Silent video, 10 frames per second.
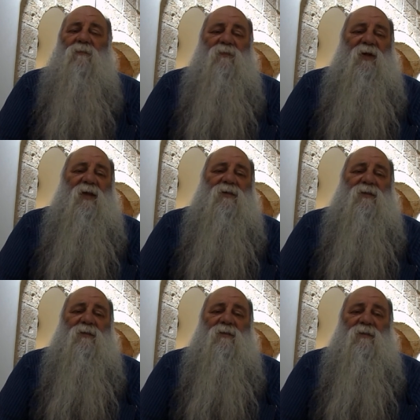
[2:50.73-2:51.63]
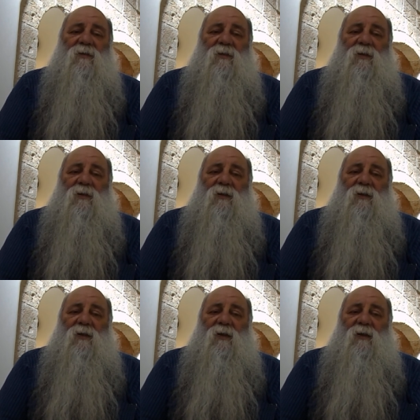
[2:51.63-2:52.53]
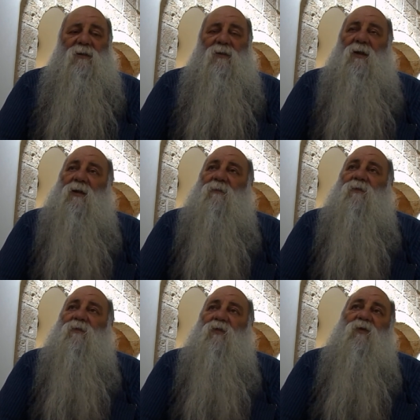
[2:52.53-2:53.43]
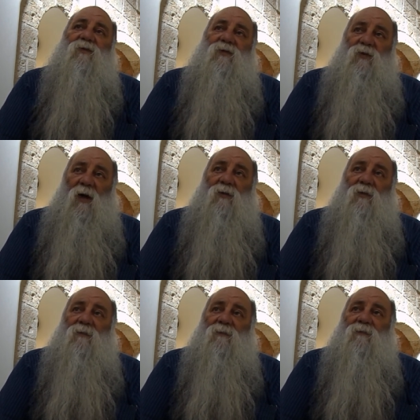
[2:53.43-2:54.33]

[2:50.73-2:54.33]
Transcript: place, and I moved to Acre,